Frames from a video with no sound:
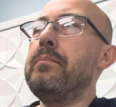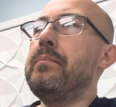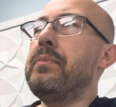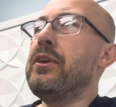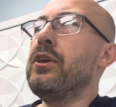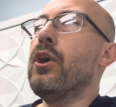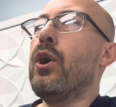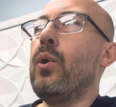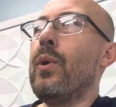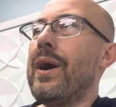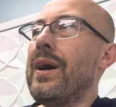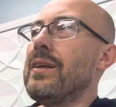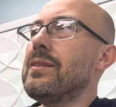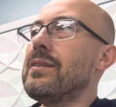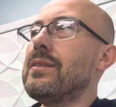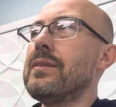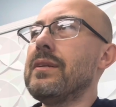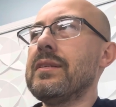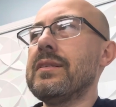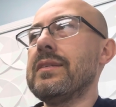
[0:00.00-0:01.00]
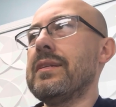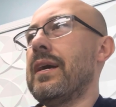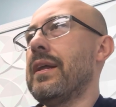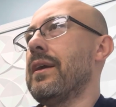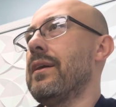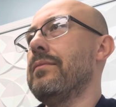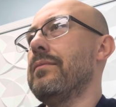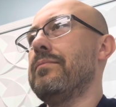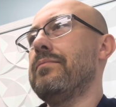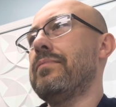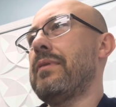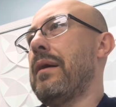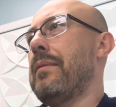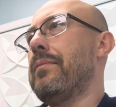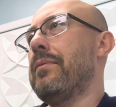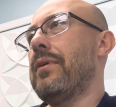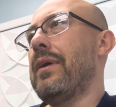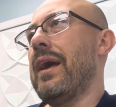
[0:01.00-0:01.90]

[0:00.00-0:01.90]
POS. That's not a proper